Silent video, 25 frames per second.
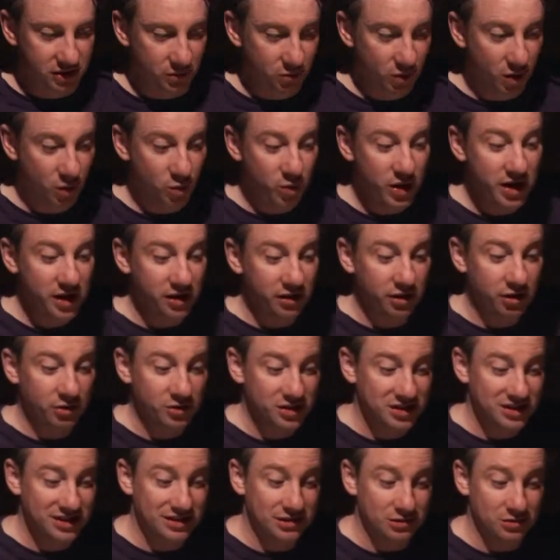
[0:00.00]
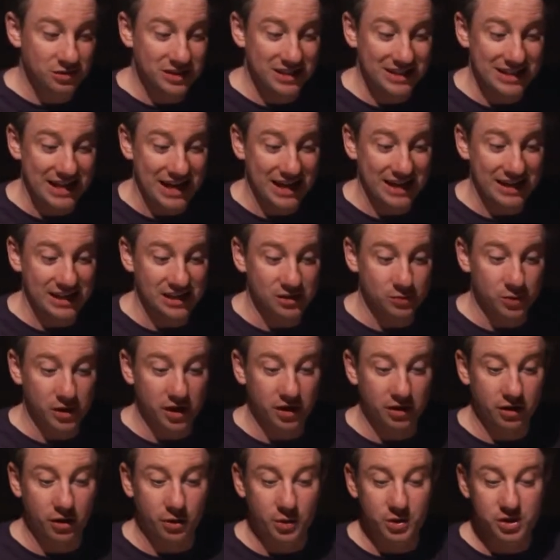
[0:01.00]
And what we are going to do today is we
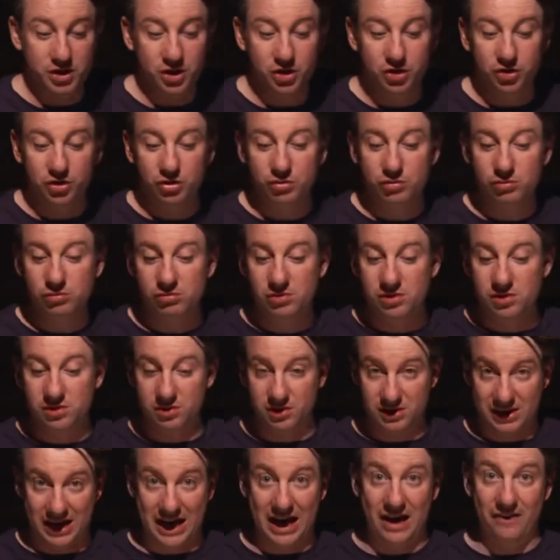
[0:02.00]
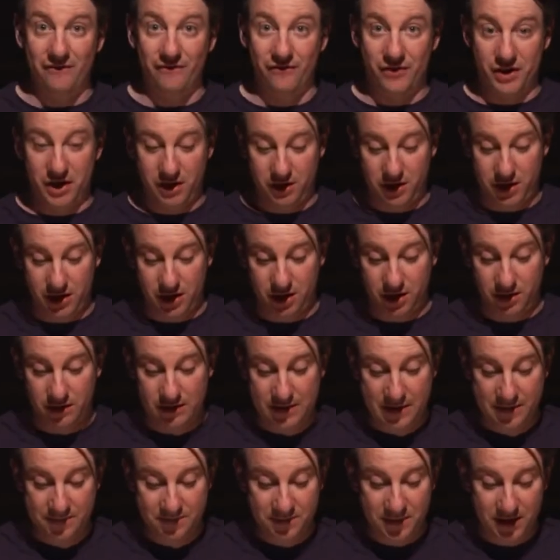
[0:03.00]
are going to use, because I have fire here,
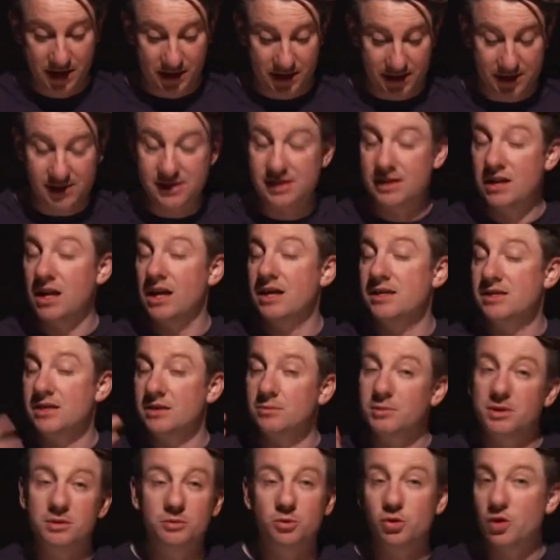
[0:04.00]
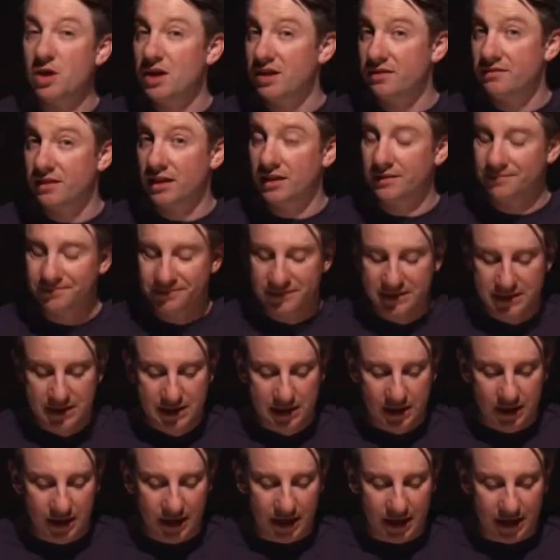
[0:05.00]
and it is lighting me greatly,
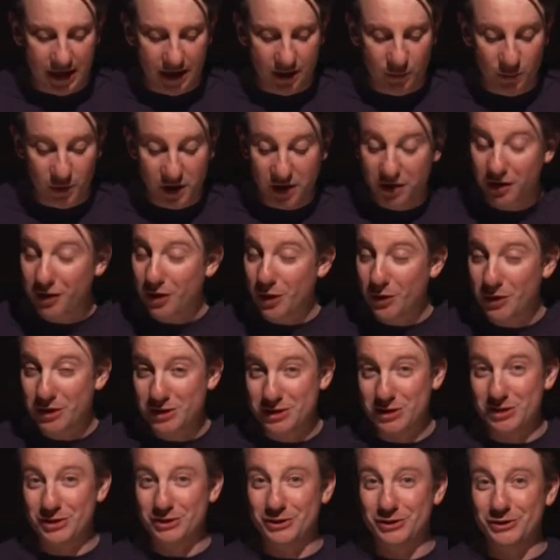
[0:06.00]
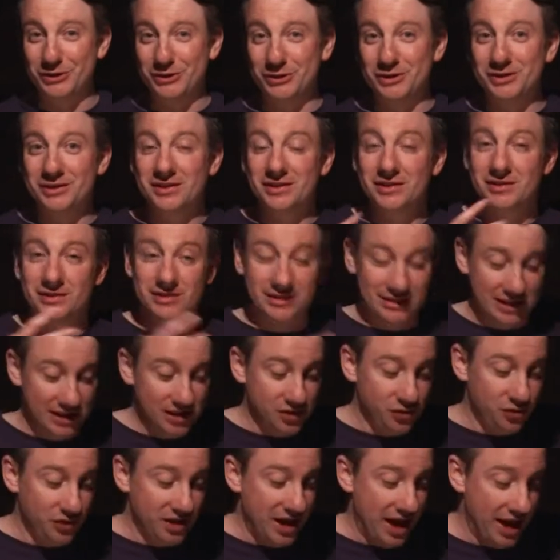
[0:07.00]
we are going to use
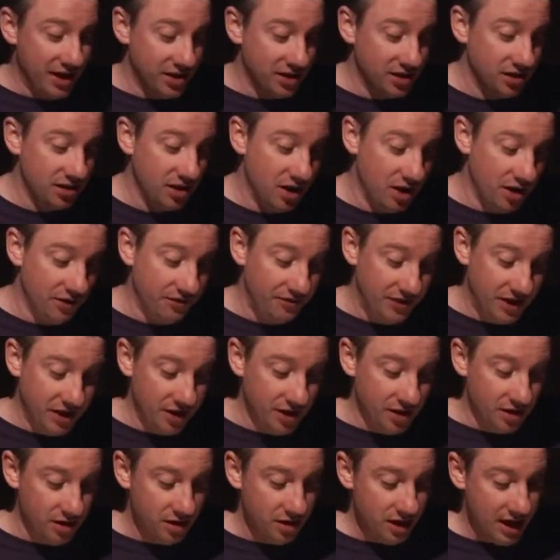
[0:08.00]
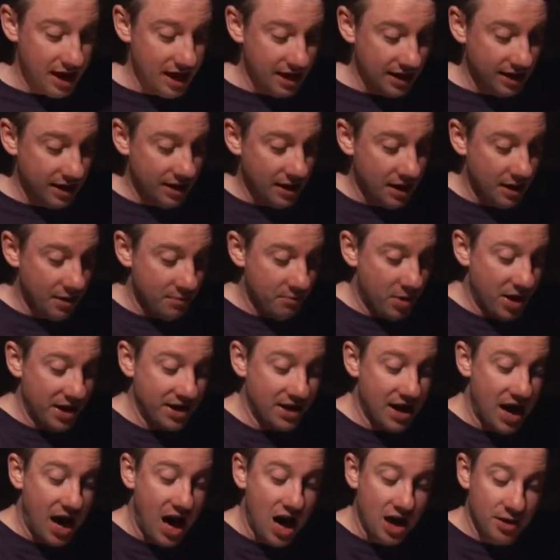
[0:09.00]
this reaction of vinegar and
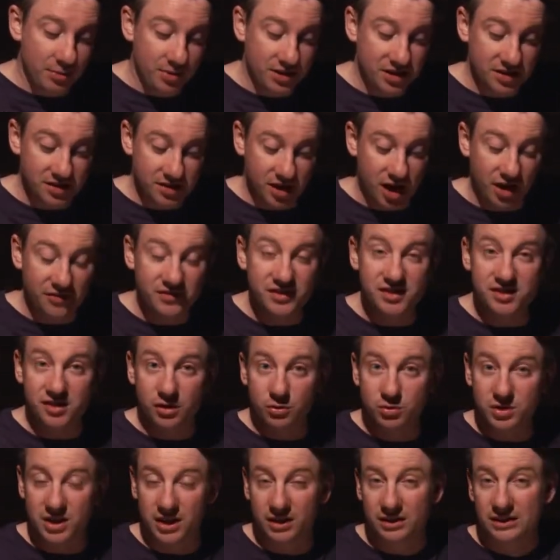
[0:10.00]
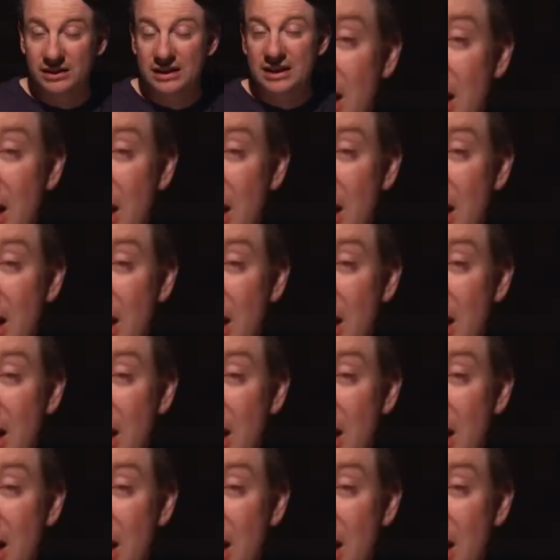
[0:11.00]
bicarbonate of soda